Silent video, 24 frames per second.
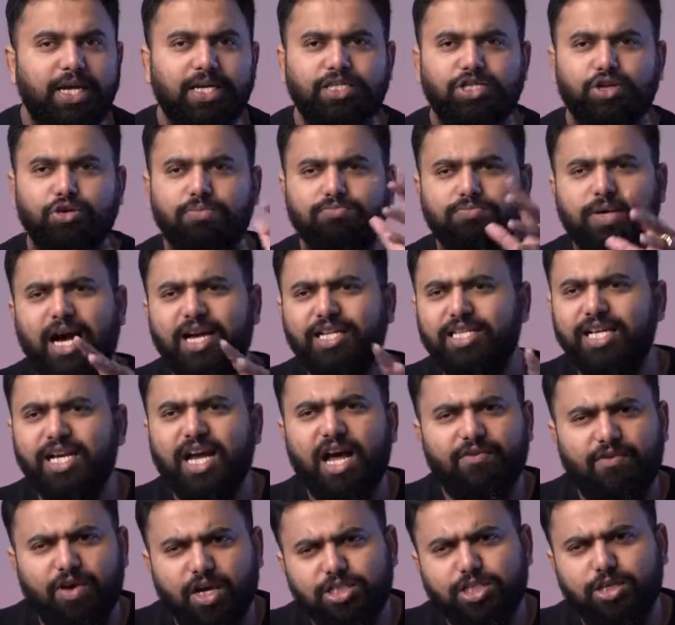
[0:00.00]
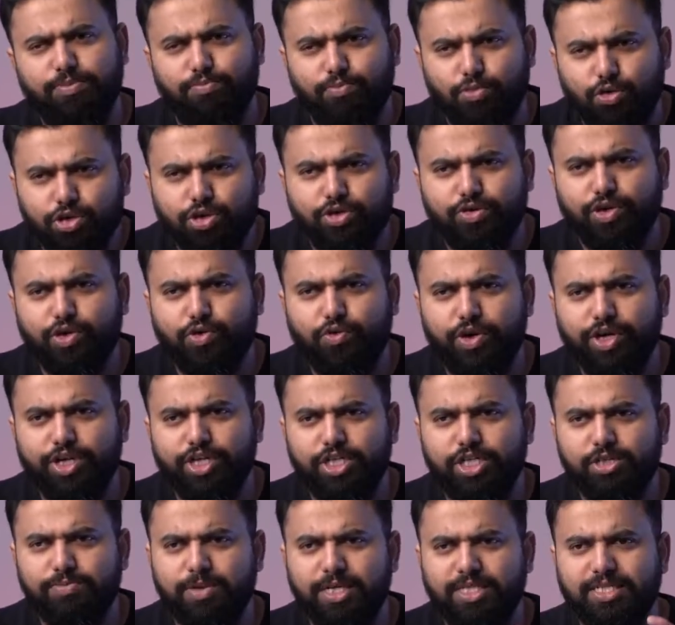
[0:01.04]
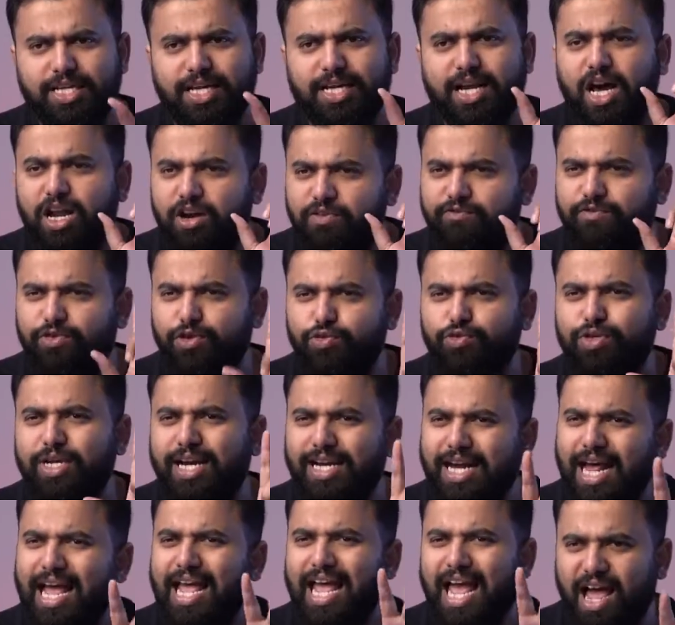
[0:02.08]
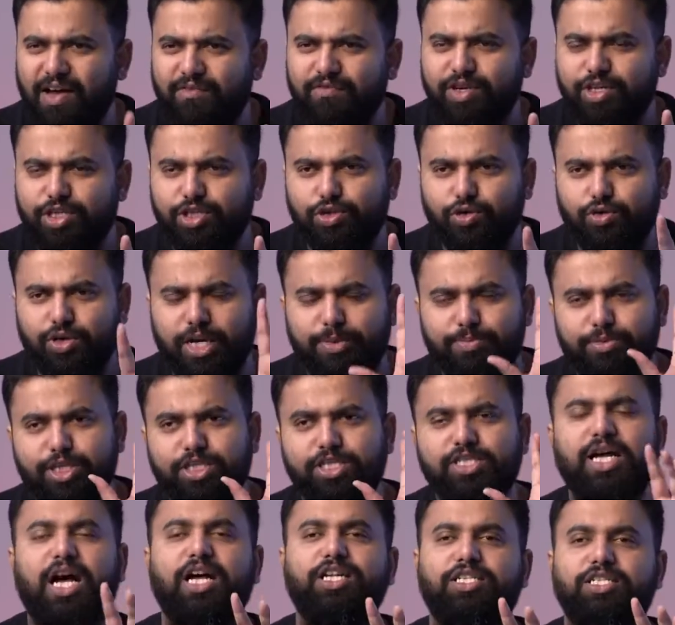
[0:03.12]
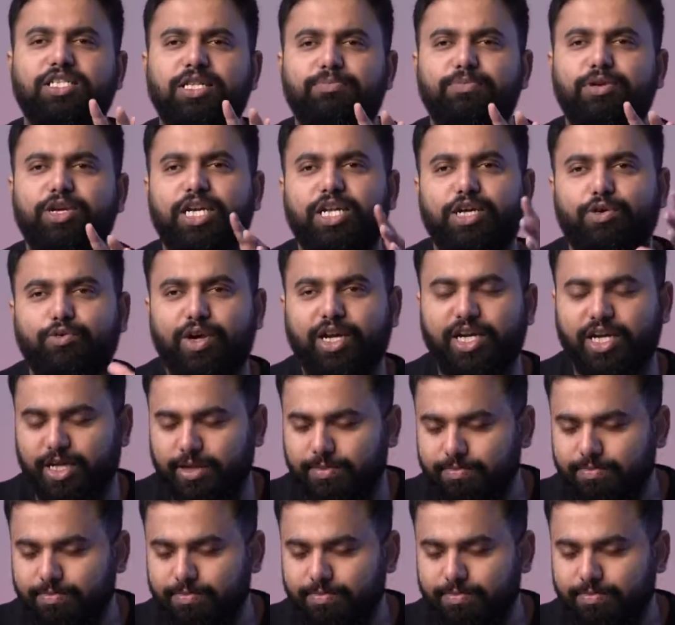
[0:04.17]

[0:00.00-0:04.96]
So I think I've answered most of the questions, but there are a few that I haven't, so let me just answer them really quickly.